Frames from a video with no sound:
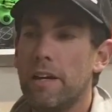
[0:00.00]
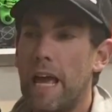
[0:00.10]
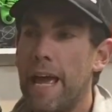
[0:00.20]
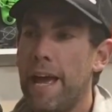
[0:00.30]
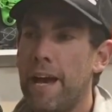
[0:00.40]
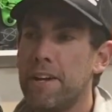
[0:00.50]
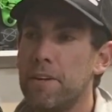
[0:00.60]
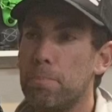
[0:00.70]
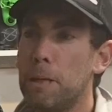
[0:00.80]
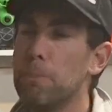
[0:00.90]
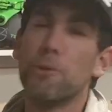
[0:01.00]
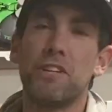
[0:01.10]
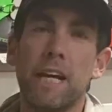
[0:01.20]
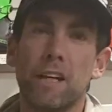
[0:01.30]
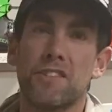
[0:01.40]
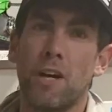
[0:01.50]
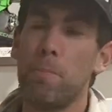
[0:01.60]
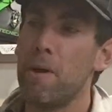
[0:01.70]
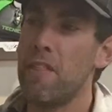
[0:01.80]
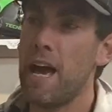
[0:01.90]
And people take us up
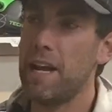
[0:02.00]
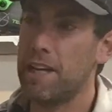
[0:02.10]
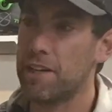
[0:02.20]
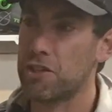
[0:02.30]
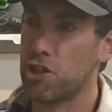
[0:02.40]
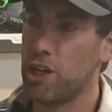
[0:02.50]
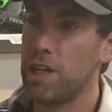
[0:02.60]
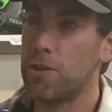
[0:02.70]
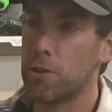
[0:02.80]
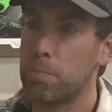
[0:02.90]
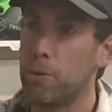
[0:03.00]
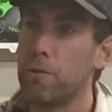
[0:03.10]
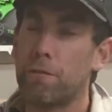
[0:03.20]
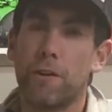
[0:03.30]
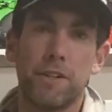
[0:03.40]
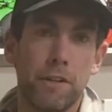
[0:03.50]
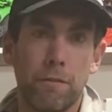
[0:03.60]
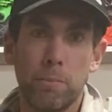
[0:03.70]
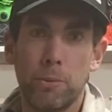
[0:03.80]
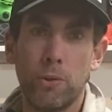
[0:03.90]
on that and exchange a boot for a
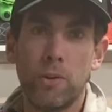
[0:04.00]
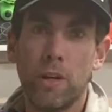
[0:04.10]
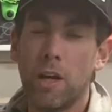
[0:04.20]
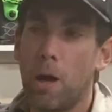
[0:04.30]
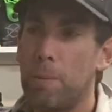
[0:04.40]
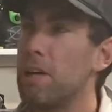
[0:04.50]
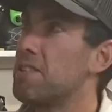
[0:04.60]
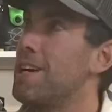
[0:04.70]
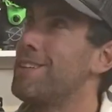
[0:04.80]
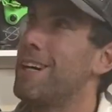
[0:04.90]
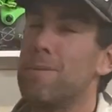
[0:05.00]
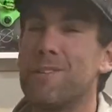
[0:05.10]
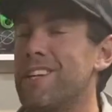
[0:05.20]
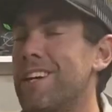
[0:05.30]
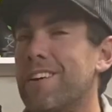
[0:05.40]
different boot about 10 times a year.